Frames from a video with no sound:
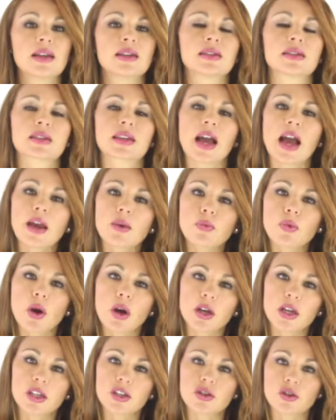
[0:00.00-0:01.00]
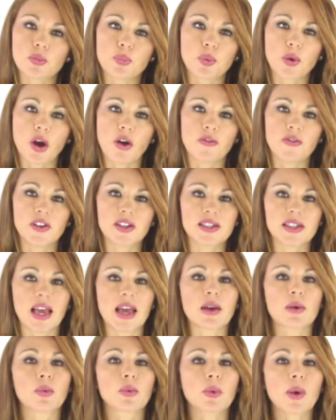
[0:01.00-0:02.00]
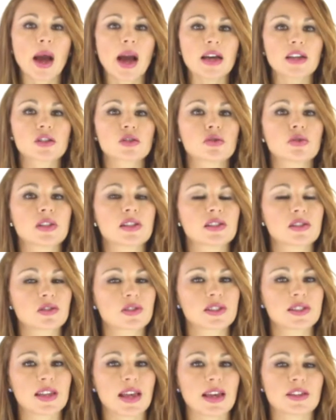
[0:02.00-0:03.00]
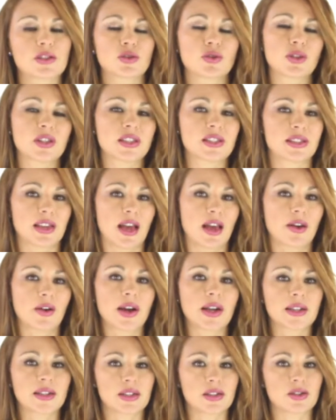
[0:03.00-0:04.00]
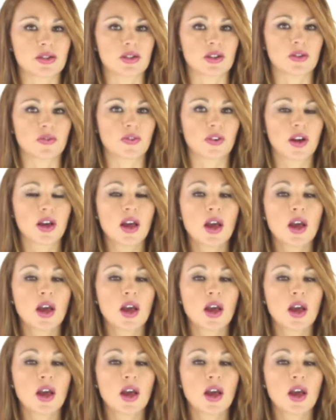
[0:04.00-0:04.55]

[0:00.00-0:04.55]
skyrocket your profits, and rise to the success you desire and deserve,